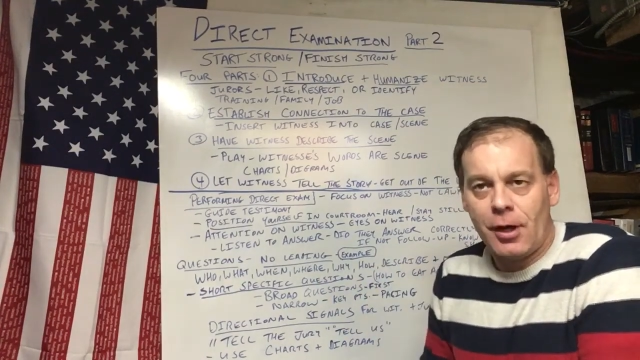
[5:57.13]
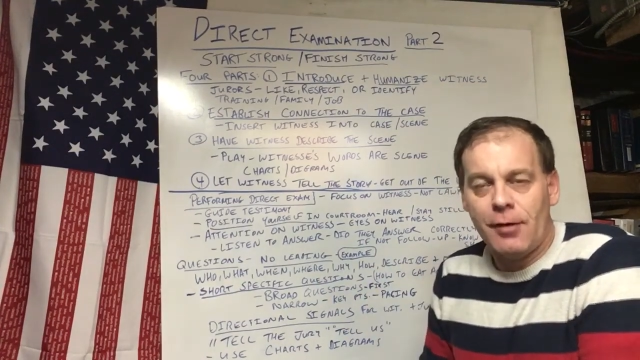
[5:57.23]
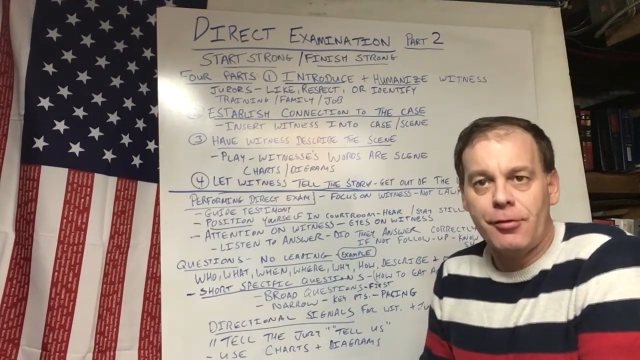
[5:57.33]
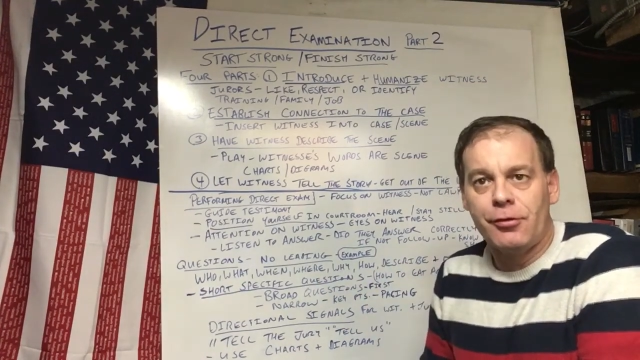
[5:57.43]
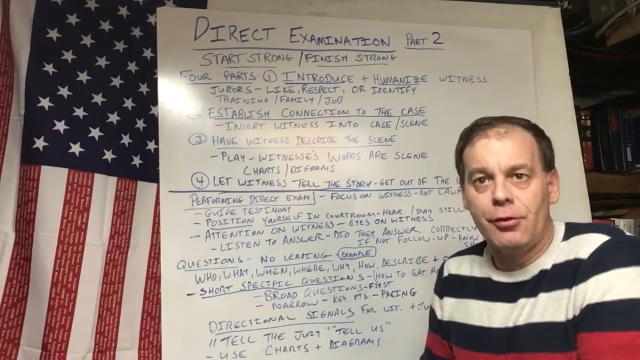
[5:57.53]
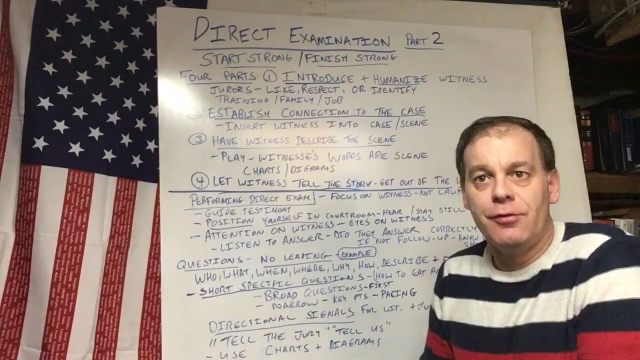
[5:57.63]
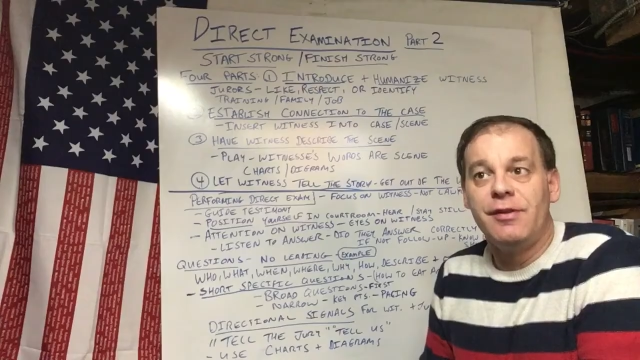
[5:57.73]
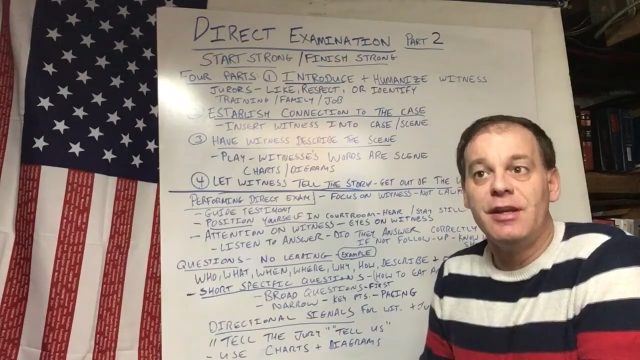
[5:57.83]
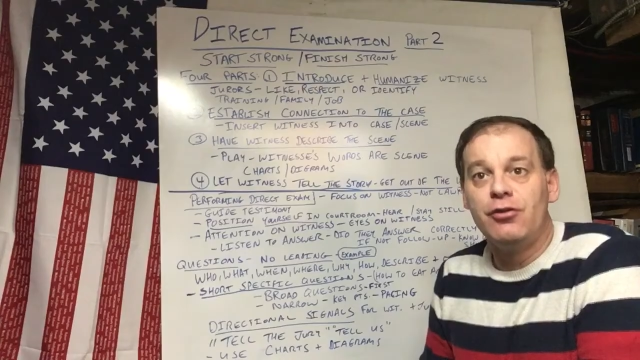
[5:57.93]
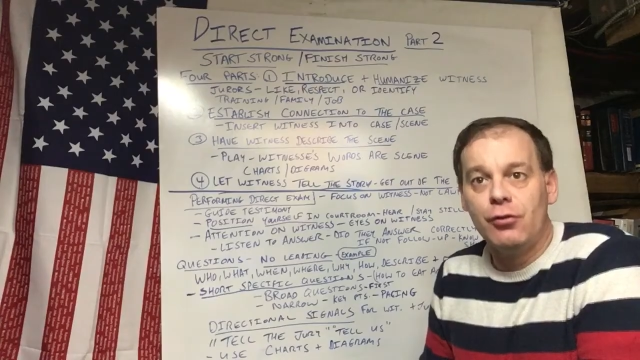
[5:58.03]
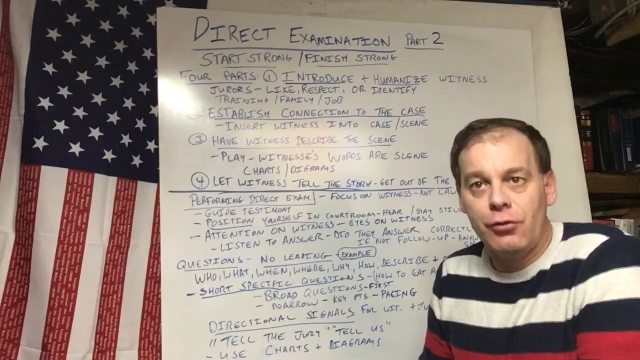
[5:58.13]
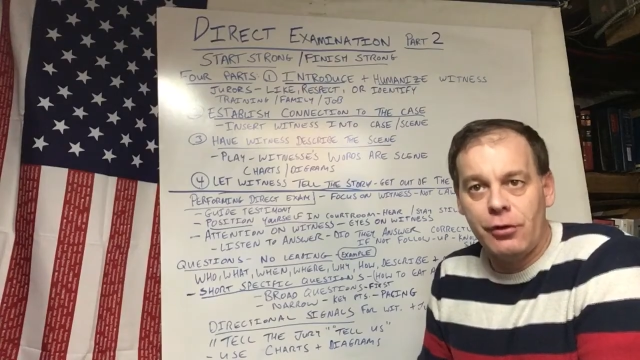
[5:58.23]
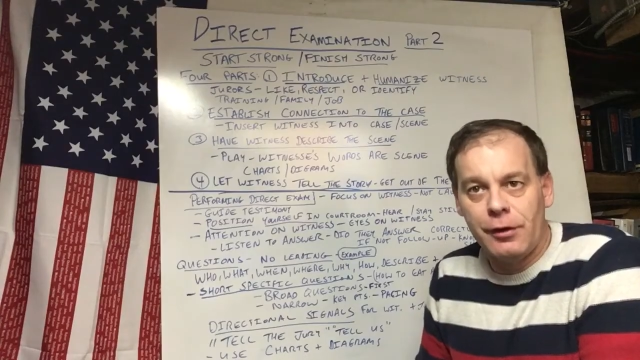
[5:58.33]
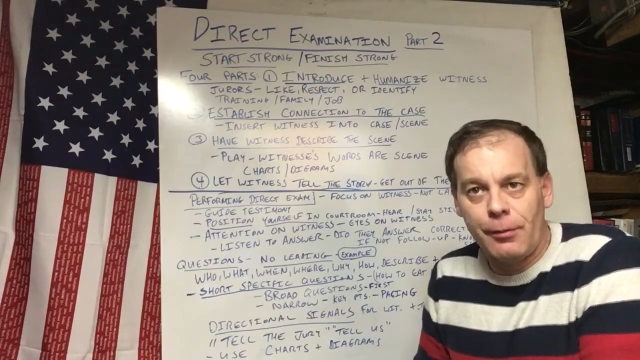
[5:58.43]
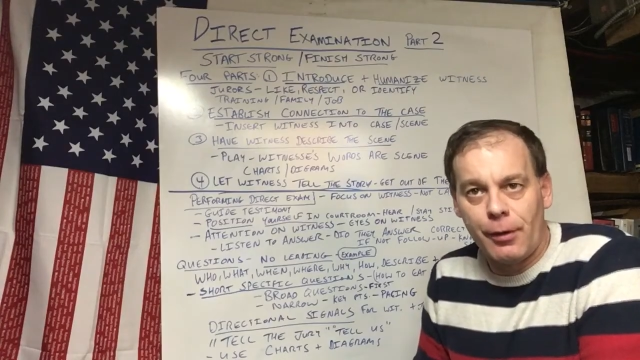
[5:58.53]
officer, did you
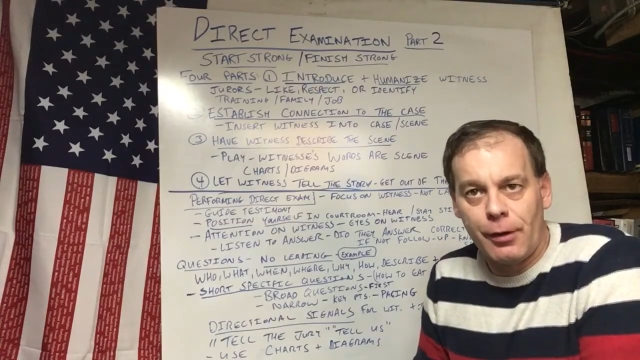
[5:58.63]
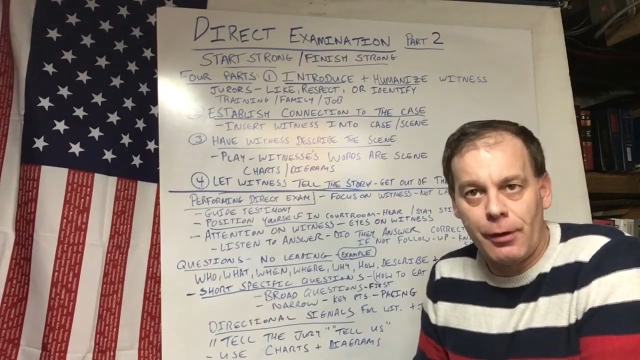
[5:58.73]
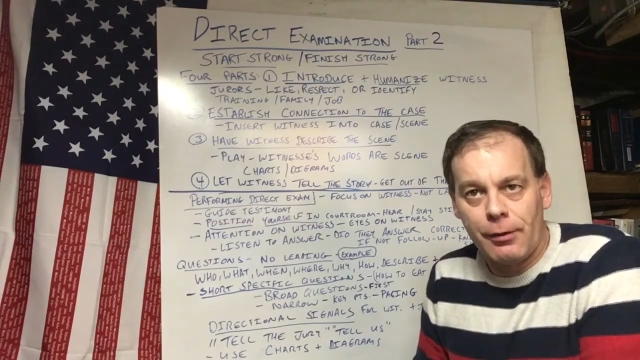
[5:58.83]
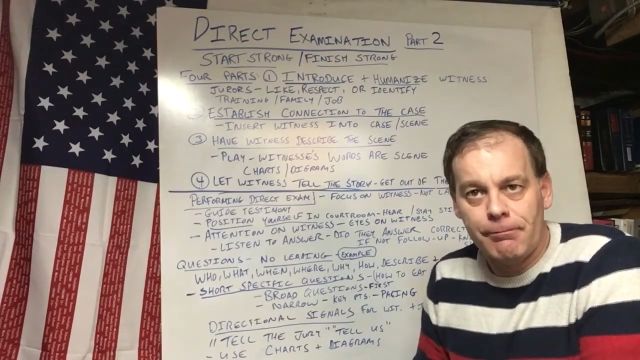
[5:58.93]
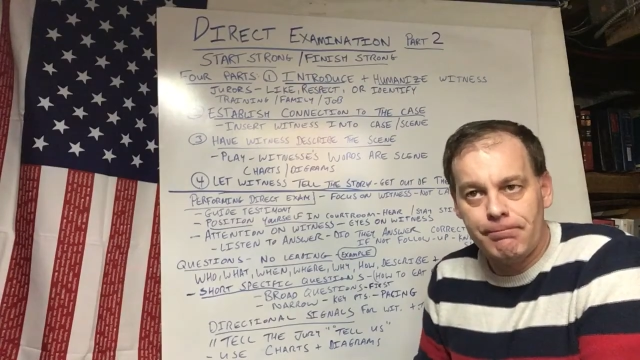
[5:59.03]
see the murder?